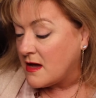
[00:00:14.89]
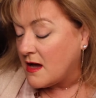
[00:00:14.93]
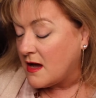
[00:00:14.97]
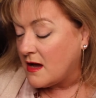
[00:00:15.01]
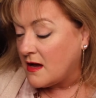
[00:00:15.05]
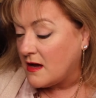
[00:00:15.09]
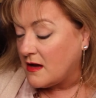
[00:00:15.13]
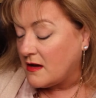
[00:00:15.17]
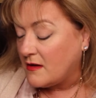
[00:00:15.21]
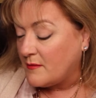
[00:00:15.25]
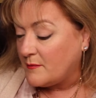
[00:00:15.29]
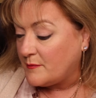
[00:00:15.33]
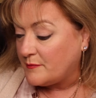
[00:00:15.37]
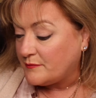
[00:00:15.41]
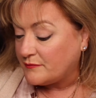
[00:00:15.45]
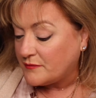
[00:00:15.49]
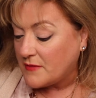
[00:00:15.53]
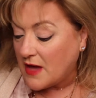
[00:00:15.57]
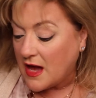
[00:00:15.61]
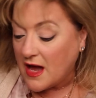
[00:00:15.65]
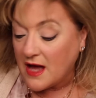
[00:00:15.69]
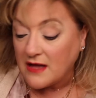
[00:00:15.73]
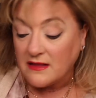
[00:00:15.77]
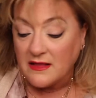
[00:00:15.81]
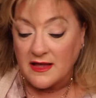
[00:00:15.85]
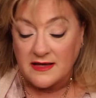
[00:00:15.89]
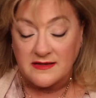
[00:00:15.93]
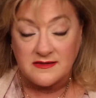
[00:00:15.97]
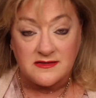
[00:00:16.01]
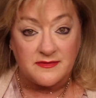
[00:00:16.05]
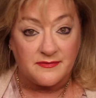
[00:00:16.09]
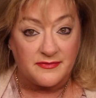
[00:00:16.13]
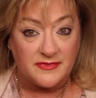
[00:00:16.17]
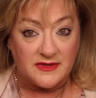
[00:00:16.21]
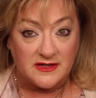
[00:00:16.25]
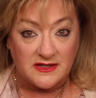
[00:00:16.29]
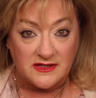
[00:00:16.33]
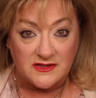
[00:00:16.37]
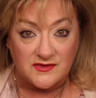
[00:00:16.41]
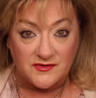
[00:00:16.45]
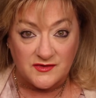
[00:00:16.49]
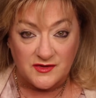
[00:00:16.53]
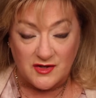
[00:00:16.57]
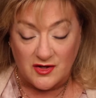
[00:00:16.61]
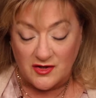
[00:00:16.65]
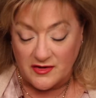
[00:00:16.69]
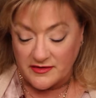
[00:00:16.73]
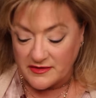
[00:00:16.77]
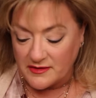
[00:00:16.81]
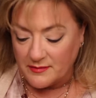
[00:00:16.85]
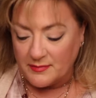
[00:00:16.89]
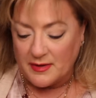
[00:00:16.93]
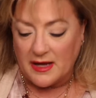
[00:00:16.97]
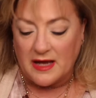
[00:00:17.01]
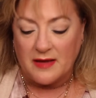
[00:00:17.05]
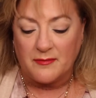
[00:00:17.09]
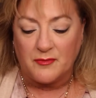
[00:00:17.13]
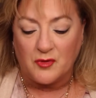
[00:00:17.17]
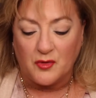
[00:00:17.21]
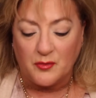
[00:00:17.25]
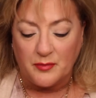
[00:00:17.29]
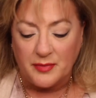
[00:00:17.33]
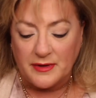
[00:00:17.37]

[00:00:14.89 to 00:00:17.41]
um, highlight some things for y'all in the Bible.